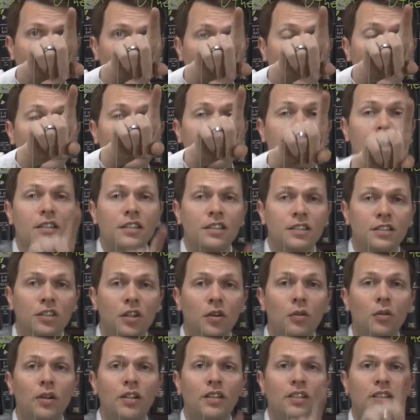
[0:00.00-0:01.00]
Other is
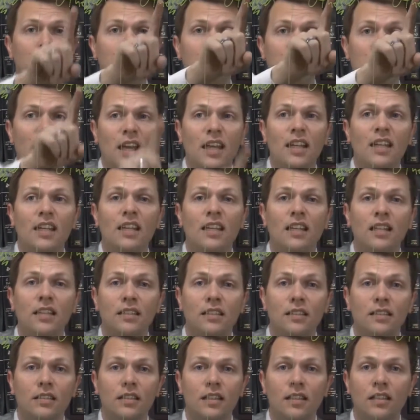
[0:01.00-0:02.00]
going to be any
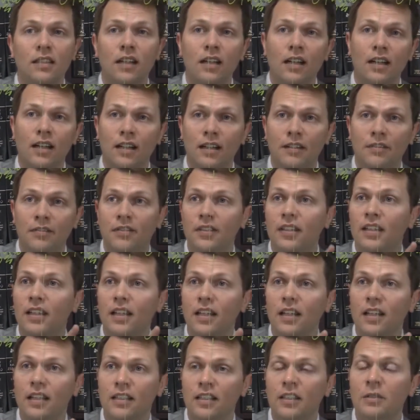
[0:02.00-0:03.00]
of
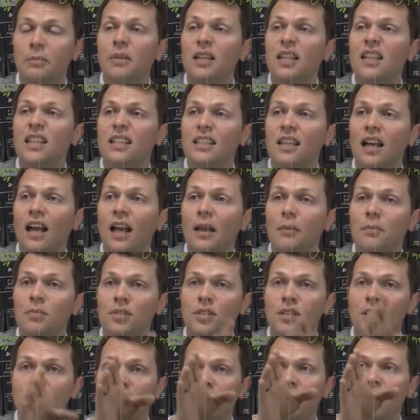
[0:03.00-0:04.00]
the committee
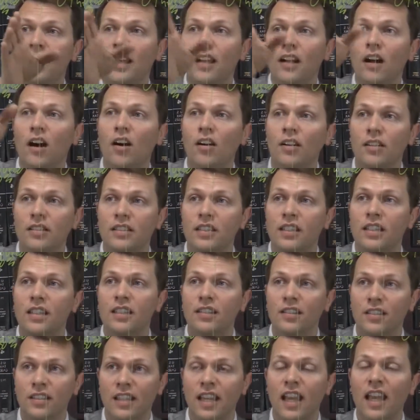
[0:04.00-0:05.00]
types that aren't
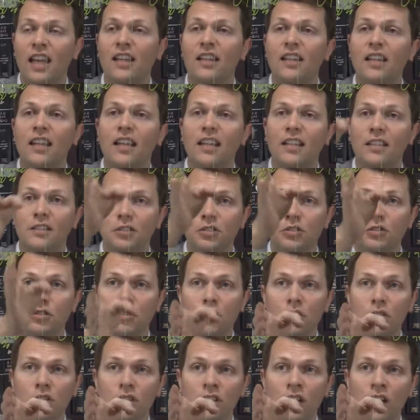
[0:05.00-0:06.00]
either candidate
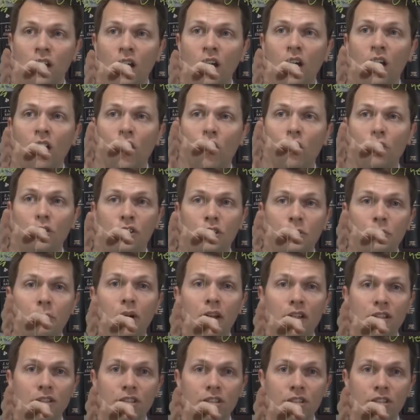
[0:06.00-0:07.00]
controlled or
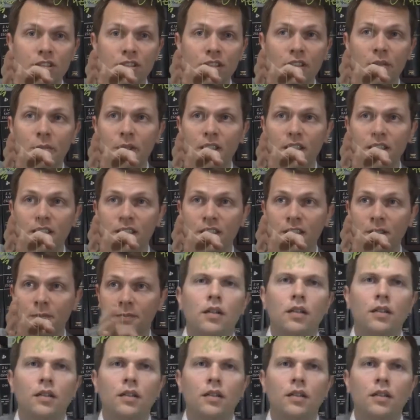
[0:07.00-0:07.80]
sponsored committees.